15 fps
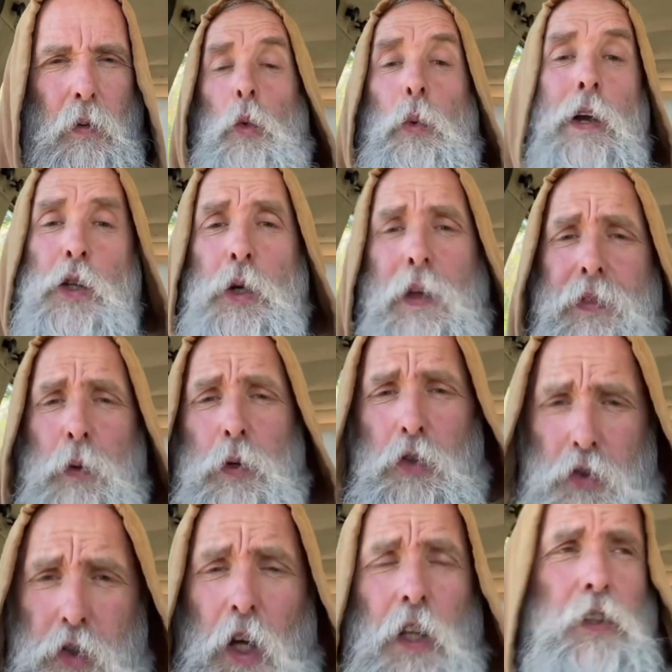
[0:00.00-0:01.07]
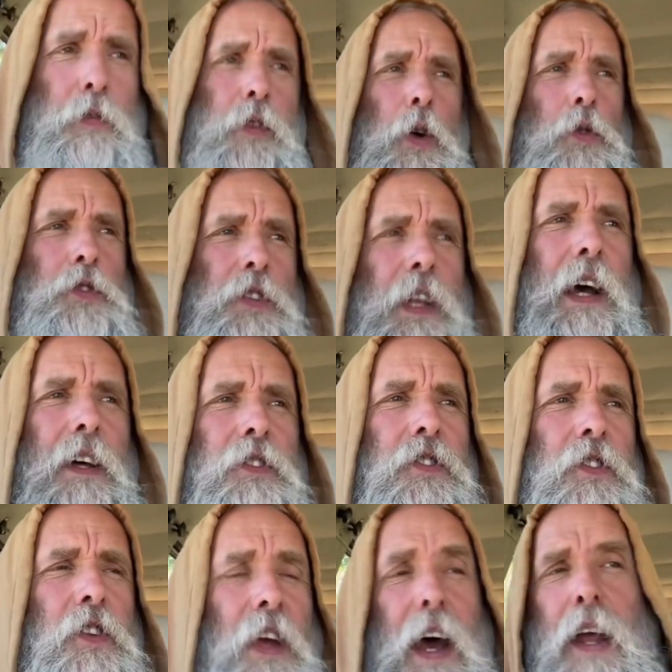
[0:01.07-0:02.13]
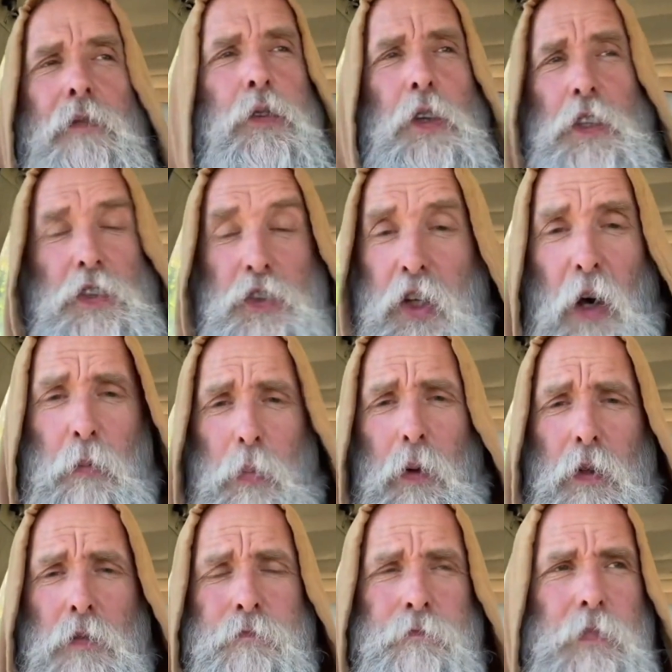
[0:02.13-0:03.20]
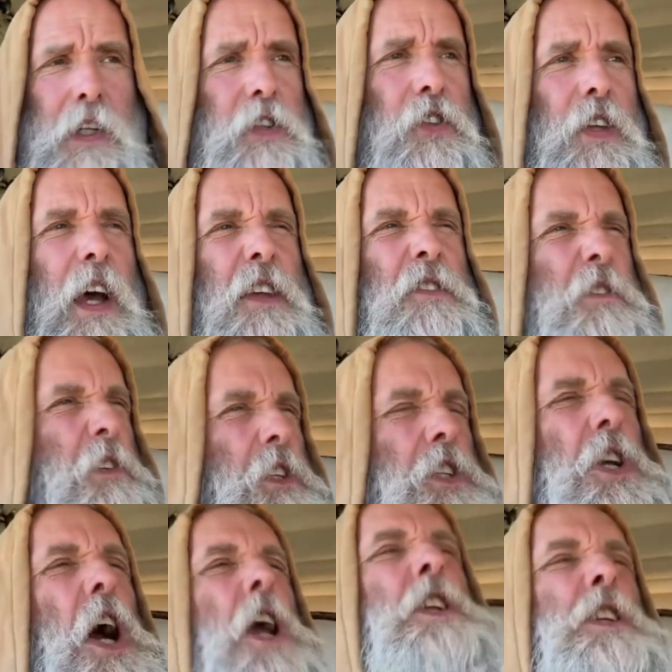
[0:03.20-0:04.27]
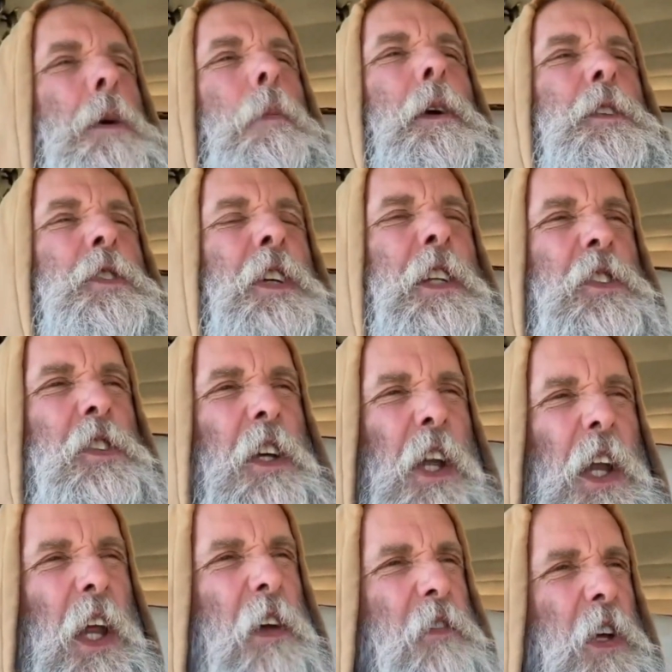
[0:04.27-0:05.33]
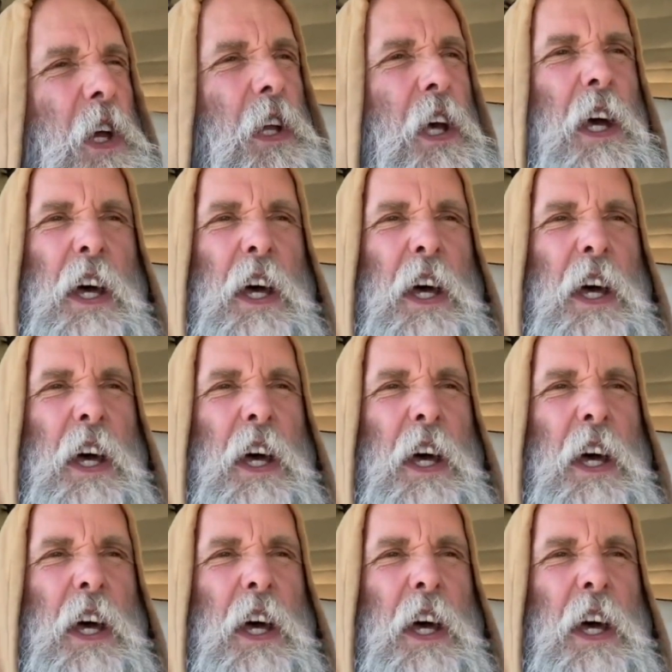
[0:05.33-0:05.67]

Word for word: When you get the result of those tests, and for a sample, it says 90% Scandinavian,